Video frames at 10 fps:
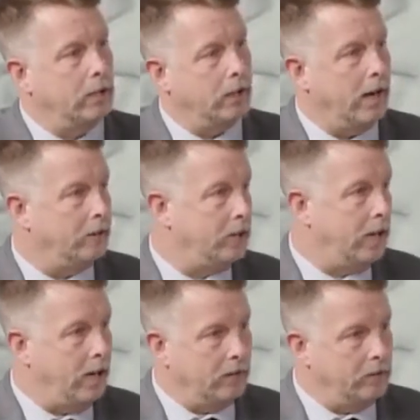They'll have to
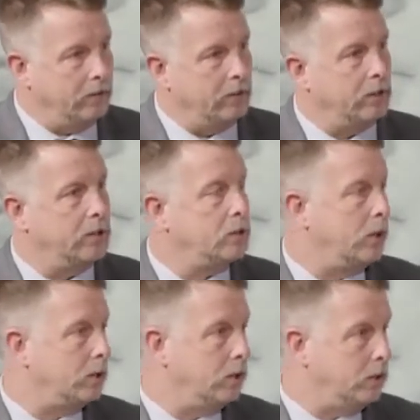have
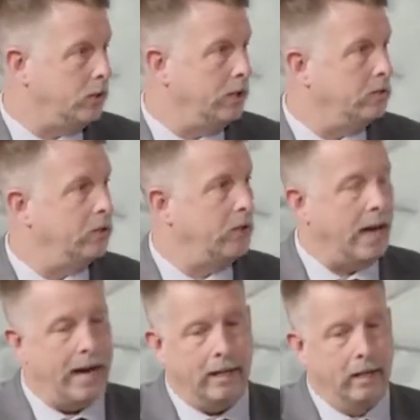construction trades for
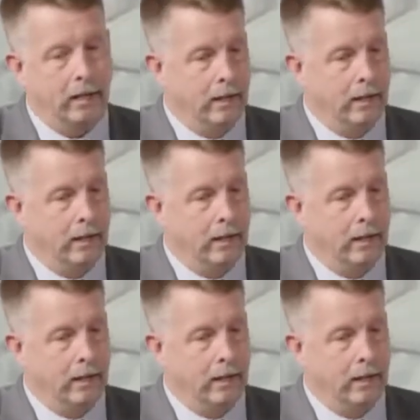that,